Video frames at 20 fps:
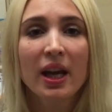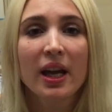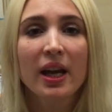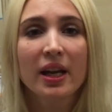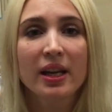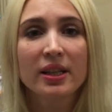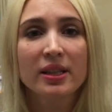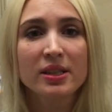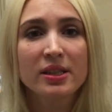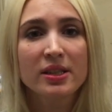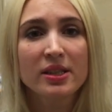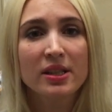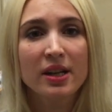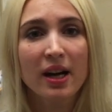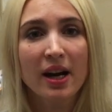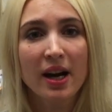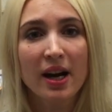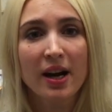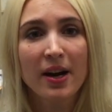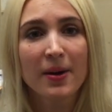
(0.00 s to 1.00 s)
and
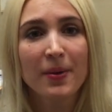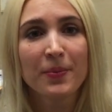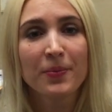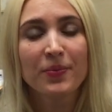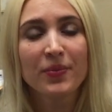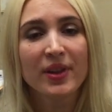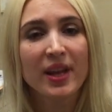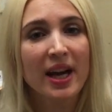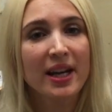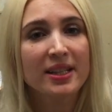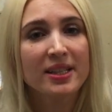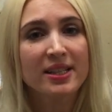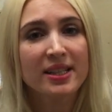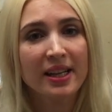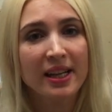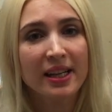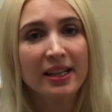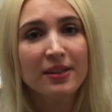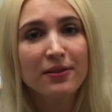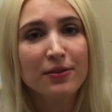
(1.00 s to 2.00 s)
um, that's
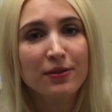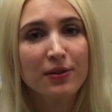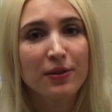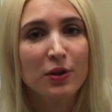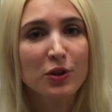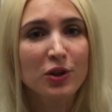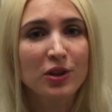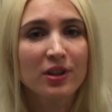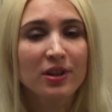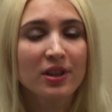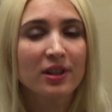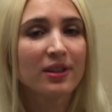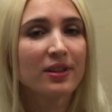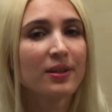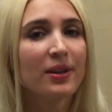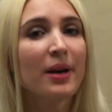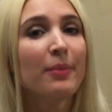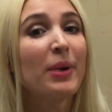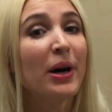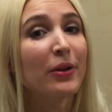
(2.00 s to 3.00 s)
it for the
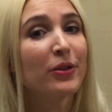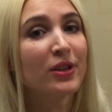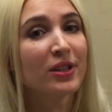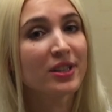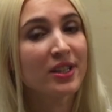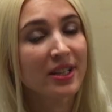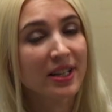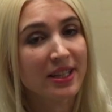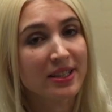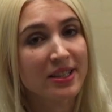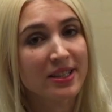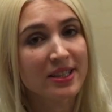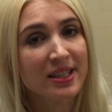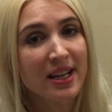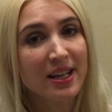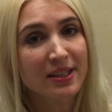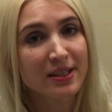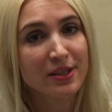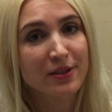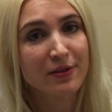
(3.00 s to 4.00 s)
about business
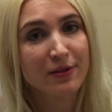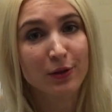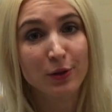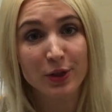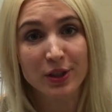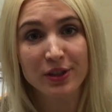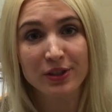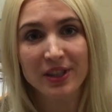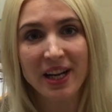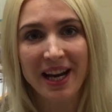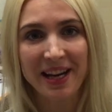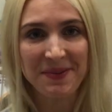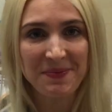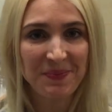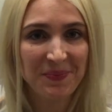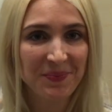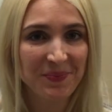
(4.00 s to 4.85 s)
cells for today.